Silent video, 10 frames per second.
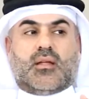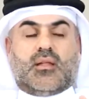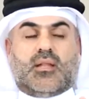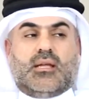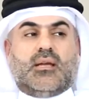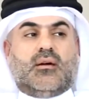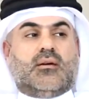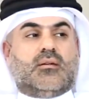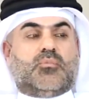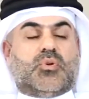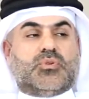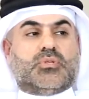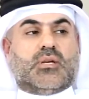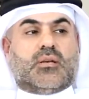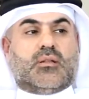Layan
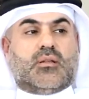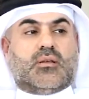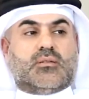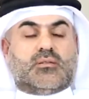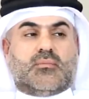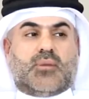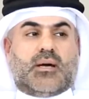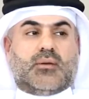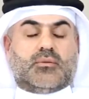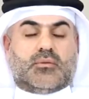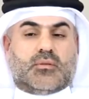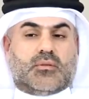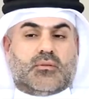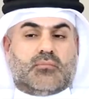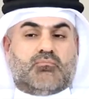project, it's about
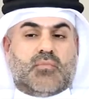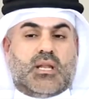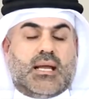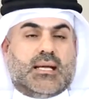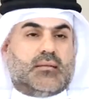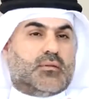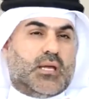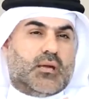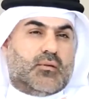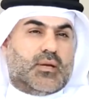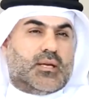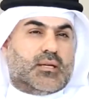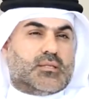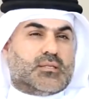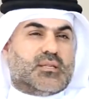land area
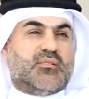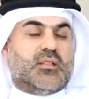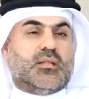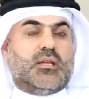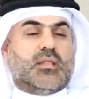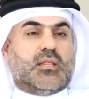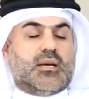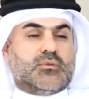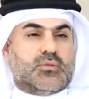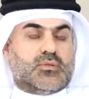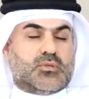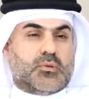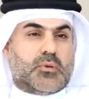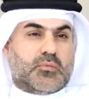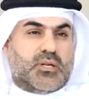is 17,000
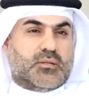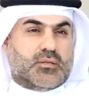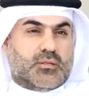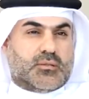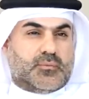square meter.